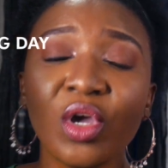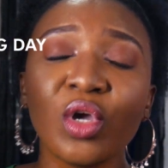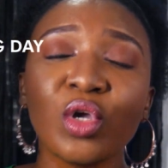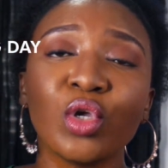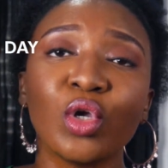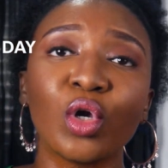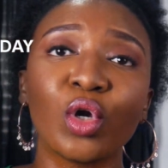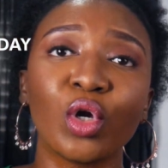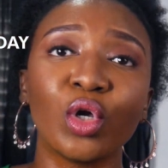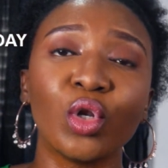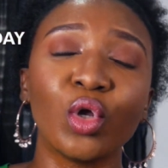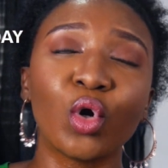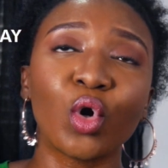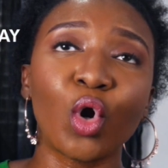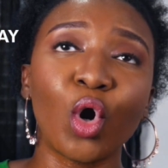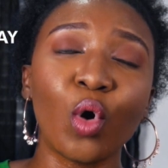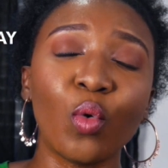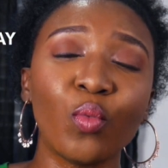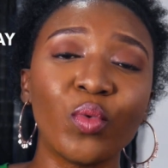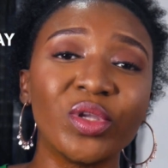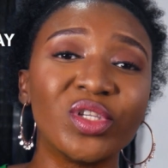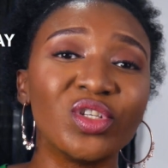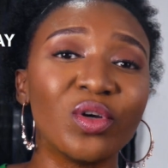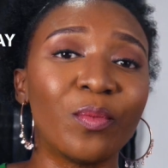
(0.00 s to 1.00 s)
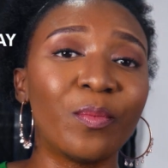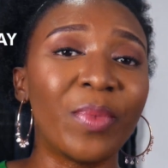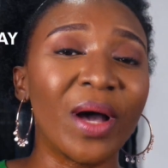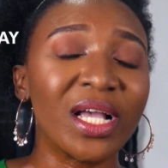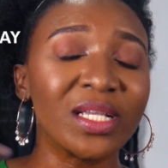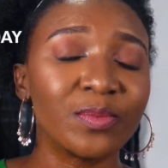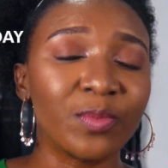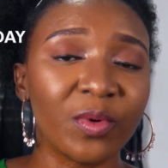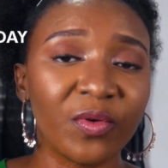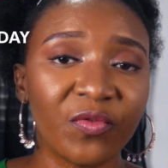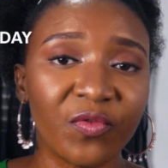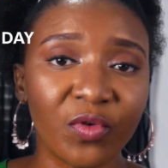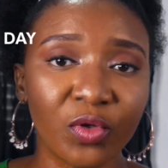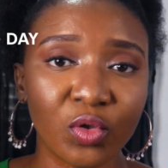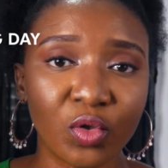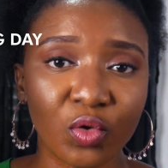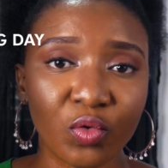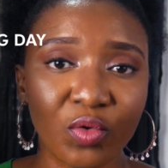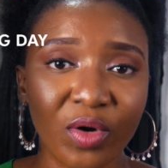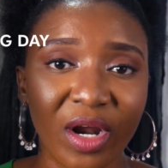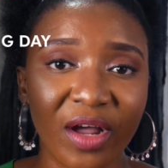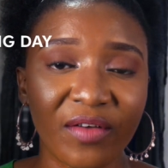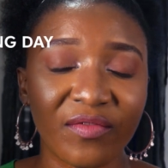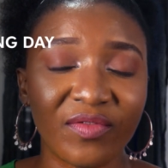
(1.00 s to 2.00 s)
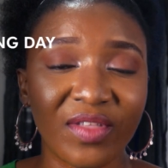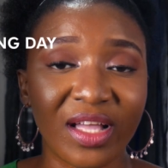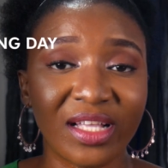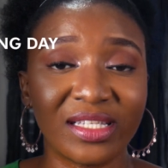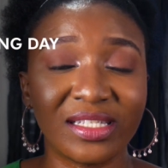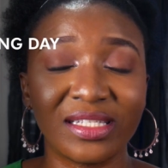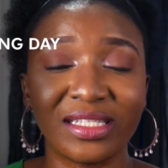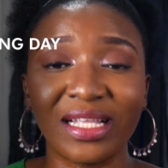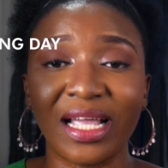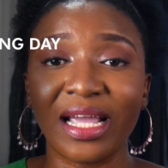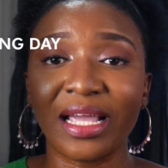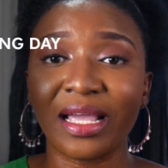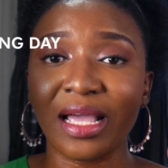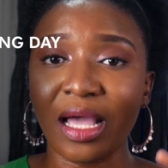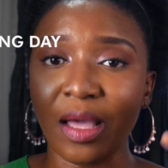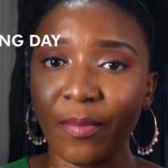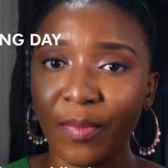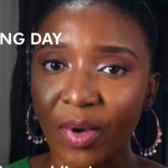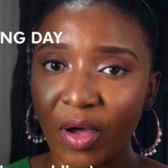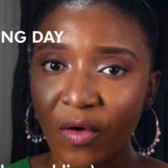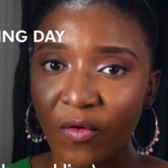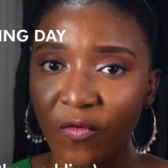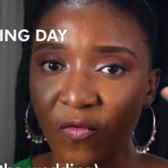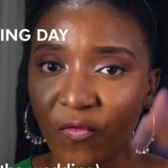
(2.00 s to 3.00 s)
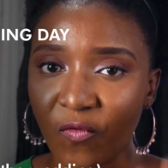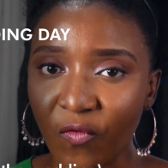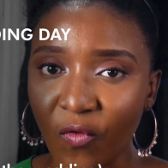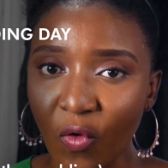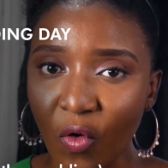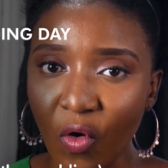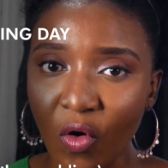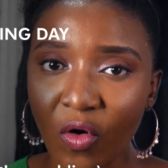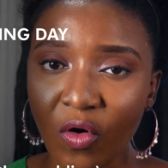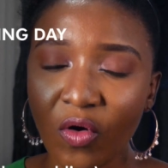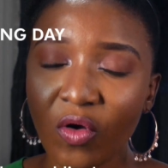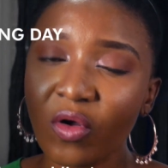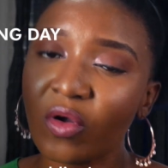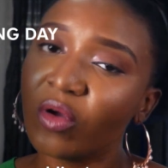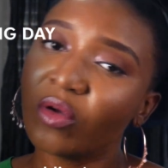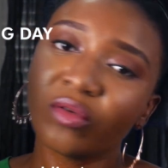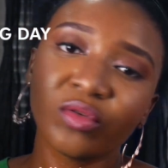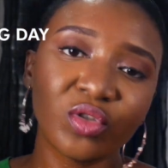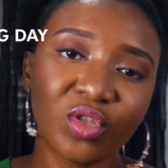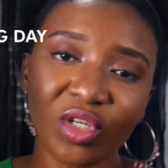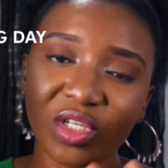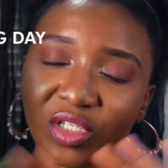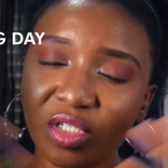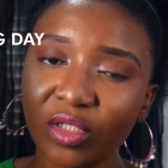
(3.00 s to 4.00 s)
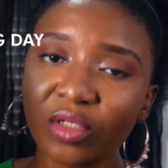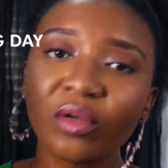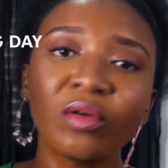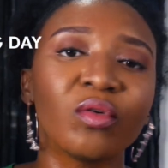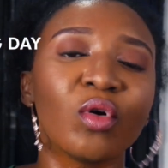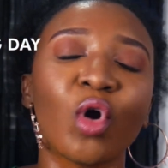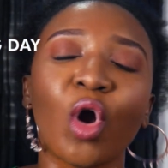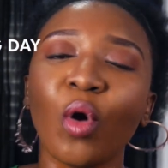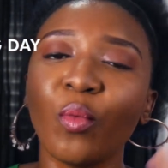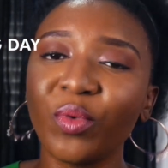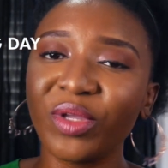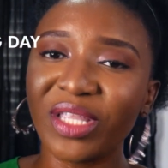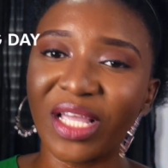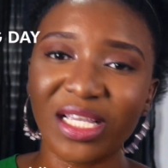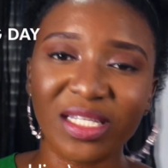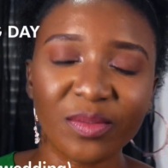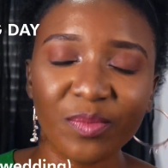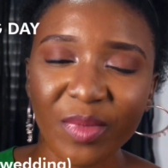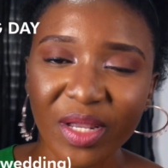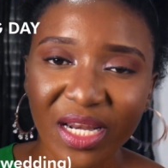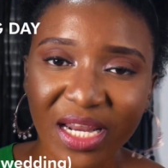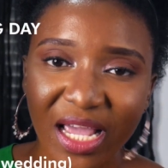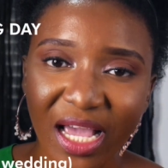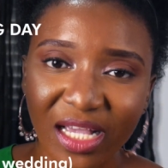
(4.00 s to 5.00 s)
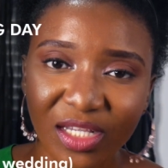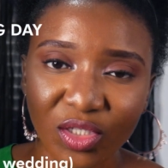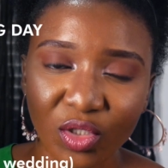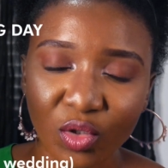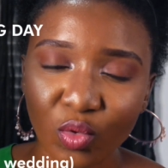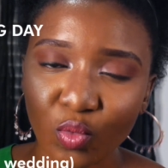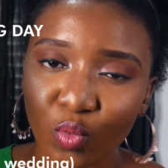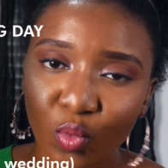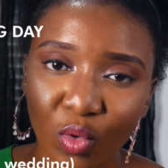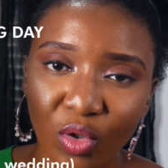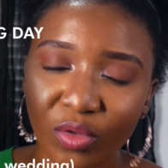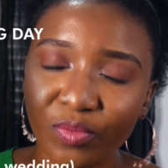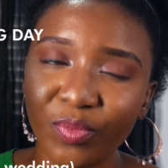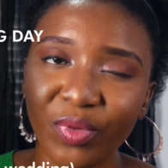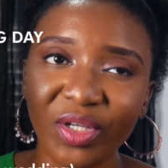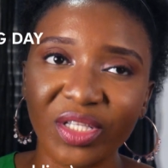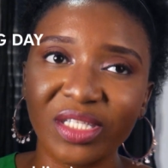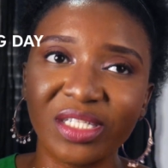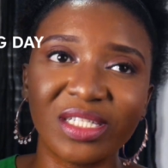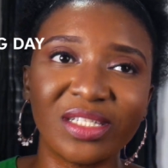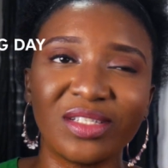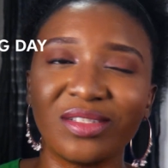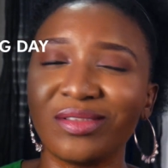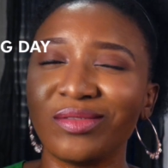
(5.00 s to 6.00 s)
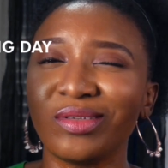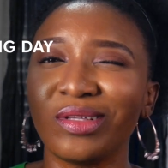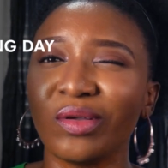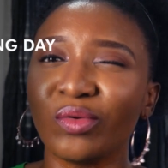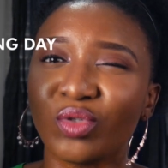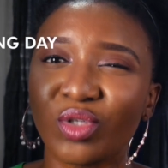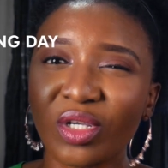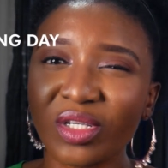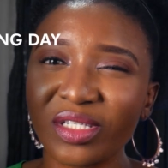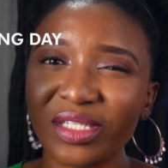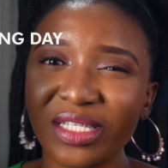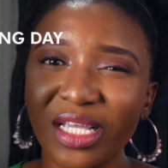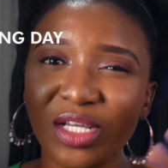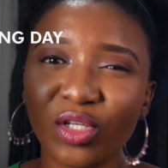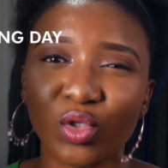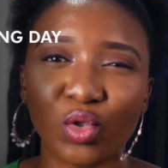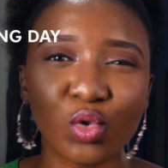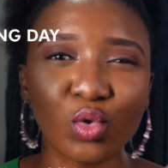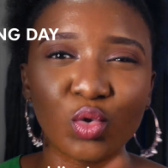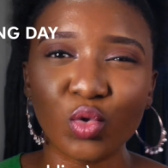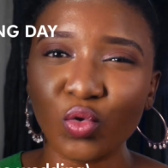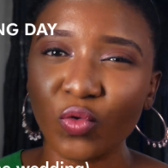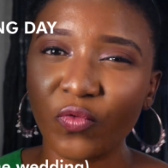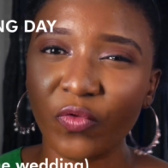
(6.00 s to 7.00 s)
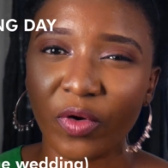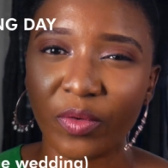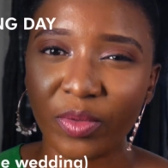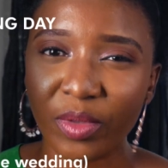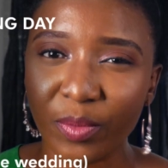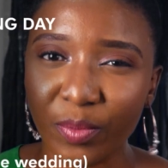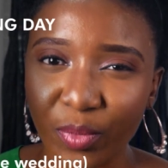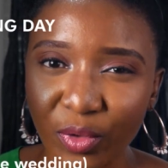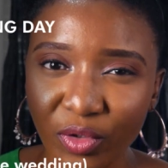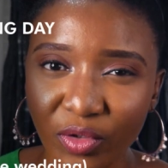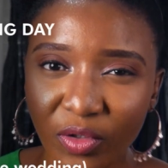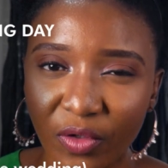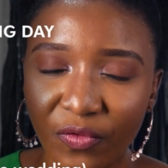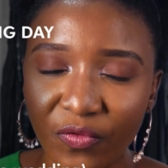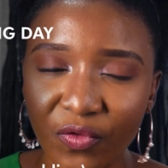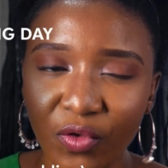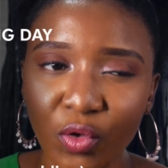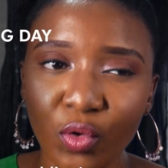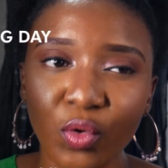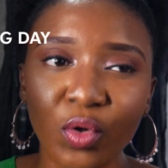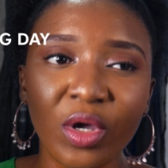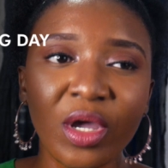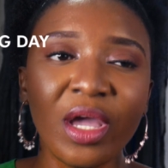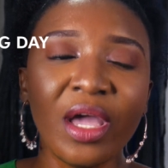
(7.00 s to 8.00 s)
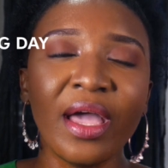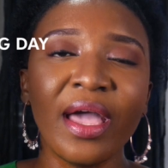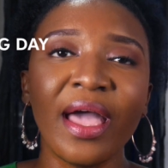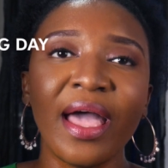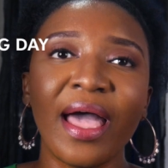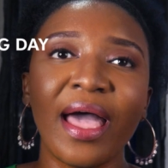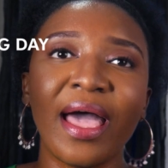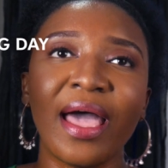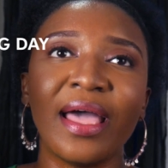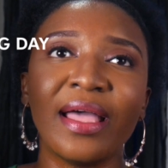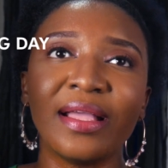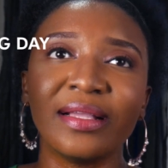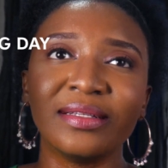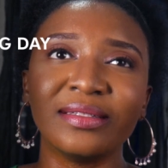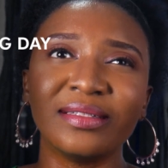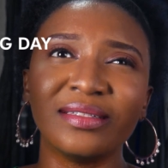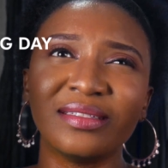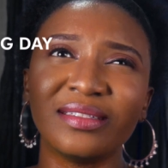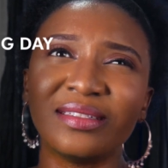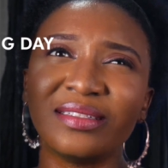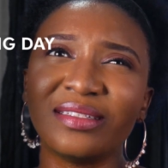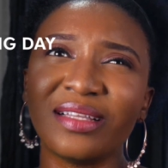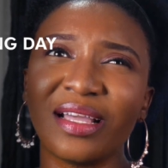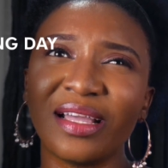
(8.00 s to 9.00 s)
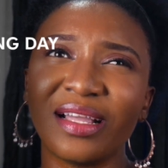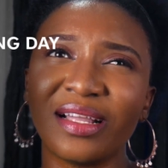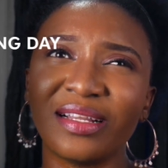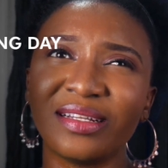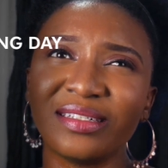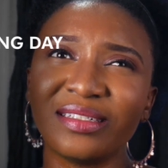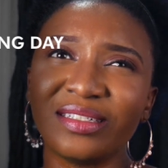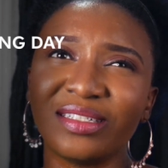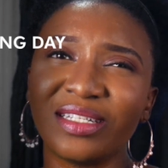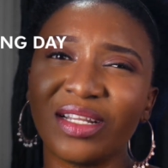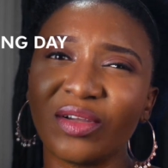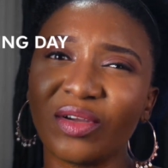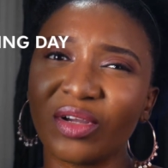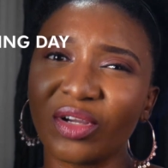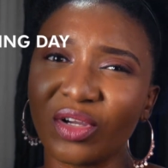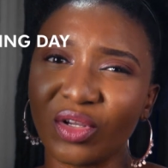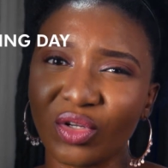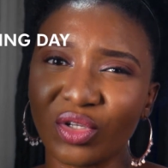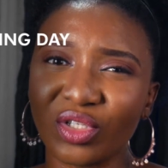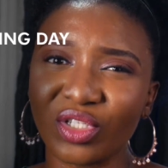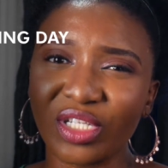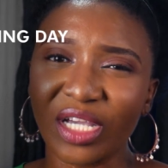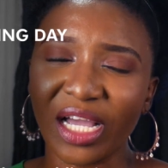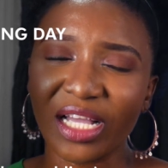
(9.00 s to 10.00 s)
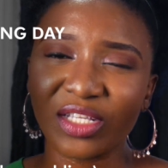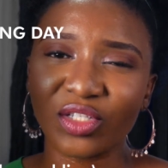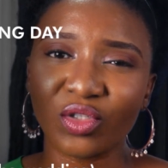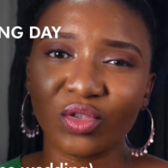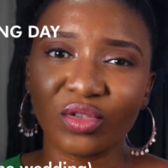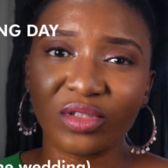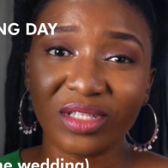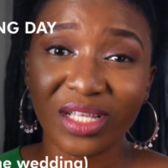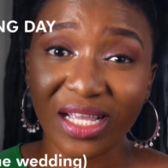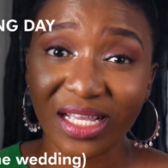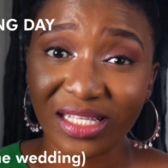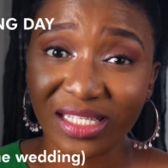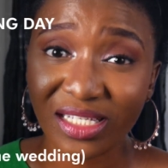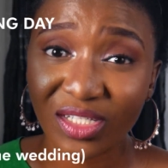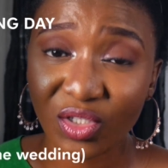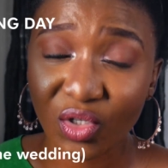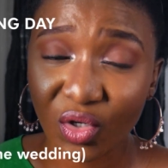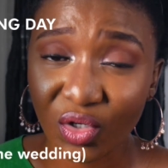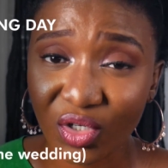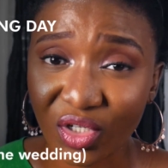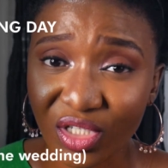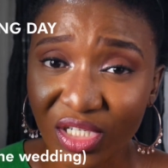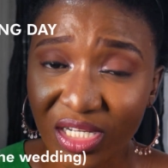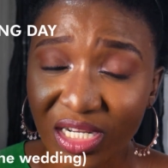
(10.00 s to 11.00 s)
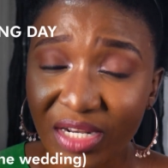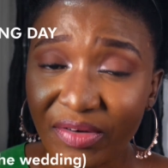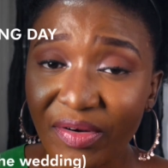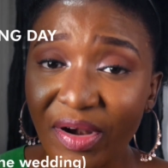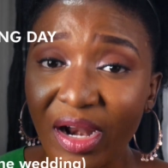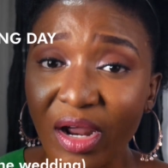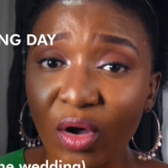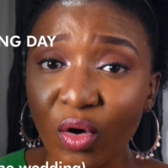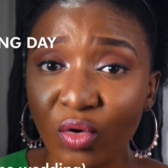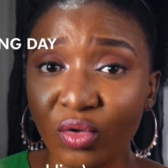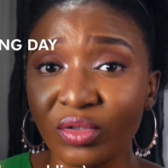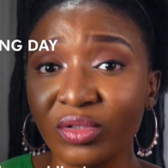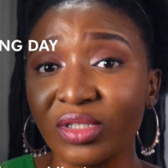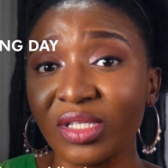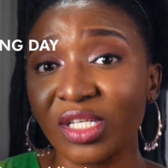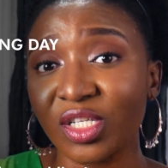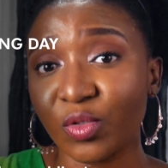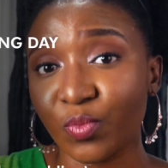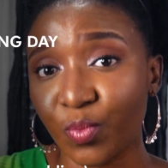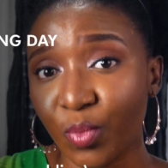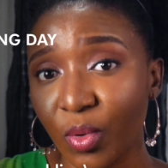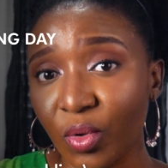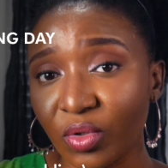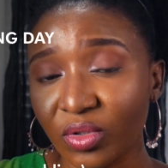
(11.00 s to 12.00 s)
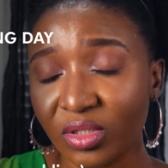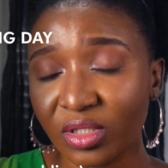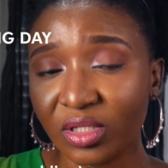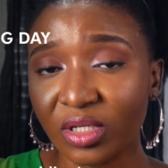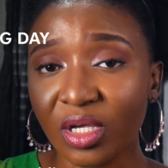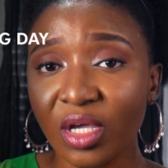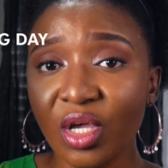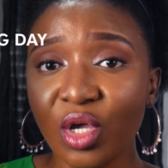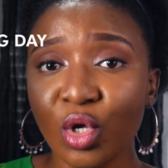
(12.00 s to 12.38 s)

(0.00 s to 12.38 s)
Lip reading: You're going to come with your passport photograph, that is like about 4. Just come with as many as you want, but they'll just take 2 from the both of you, and then they're gonna charge you 30 Turkish lira on the spot.